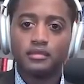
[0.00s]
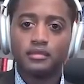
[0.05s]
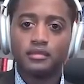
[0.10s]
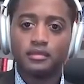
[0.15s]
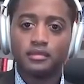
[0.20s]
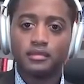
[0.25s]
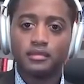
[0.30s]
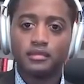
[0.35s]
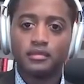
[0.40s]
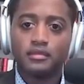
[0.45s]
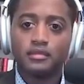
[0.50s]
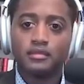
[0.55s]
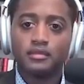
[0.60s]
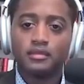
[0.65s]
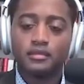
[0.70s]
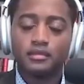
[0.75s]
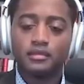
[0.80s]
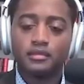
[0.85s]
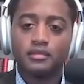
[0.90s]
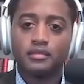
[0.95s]

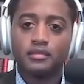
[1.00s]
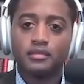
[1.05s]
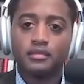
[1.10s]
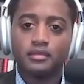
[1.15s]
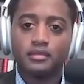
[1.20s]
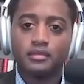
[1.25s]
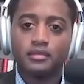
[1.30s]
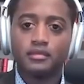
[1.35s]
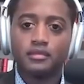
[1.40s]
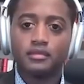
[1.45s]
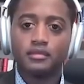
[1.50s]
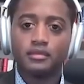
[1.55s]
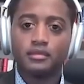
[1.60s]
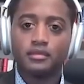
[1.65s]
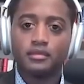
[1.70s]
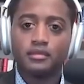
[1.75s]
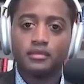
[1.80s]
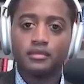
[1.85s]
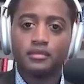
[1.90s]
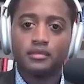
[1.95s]

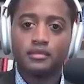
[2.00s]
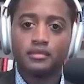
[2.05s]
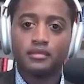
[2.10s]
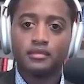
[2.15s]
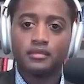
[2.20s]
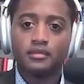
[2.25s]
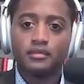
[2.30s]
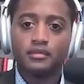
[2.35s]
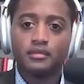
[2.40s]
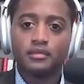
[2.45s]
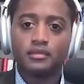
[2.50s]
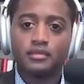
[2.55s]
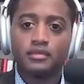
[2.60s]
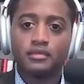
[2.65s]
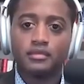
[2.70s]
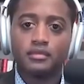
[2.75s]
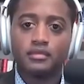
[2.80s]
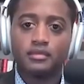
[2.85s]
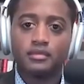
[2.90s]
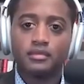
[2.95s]

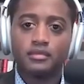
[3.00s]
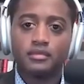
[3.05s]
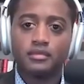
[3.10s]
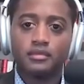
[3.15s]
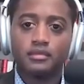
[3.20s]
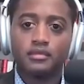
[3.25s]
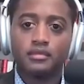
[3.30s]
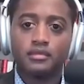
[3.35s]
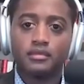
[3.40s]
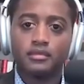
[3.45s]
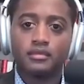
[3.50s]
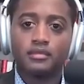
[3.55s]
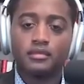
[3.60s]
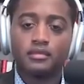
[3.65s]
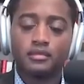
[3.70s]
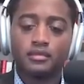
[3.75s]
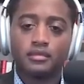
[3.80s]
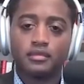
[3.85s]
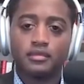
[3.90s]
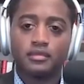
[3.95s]

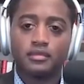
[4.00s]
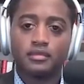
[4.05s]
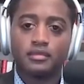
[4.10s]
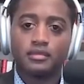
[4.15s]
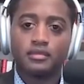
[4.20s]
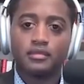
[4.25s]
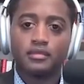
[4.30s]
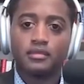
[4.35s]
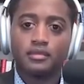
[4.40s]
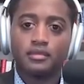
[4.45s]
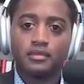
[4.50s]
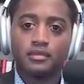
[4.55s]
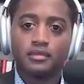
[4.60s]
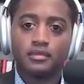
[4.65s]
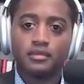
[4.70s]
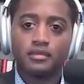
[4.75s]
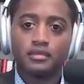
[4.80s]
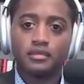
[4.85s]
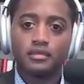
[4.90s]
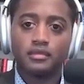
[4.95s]

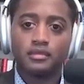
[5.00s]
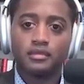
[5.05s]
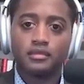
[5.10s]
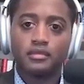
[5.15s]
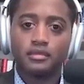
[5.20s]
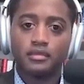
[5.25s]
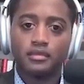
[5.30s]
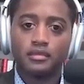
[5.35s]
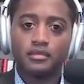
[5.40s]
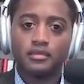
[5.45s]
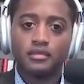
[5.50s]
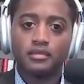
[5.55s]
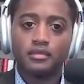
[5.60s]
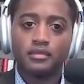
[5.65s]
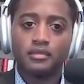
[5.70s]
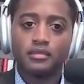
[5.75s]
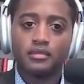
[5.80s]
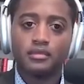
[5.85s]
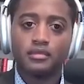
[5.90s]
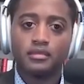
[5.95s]

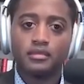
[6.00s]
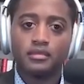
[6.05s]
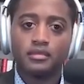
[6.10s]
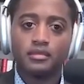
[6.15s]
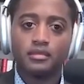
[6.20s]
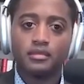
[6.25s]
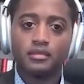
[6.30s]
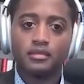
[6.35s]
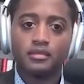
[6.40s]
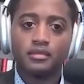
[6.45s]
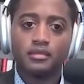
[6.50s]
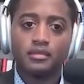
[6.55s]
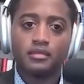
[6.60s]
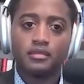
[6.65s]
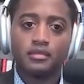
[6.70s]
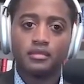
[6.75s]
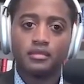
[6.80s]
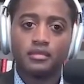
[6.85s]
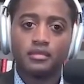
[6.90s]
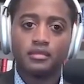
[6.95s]

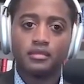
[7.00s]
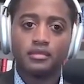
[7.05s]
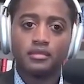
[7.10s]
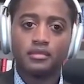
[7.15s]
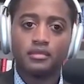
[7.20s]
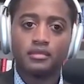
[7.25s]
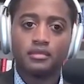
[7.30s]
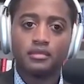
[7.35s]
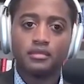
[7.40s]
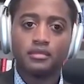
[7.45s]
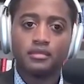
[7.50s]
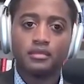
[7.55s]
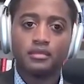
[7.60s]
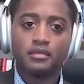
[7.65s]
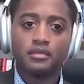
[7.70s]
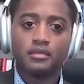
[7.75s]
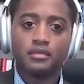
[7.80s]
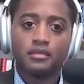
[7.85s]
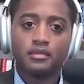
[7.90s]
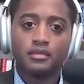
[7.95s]
This person isn't speaking.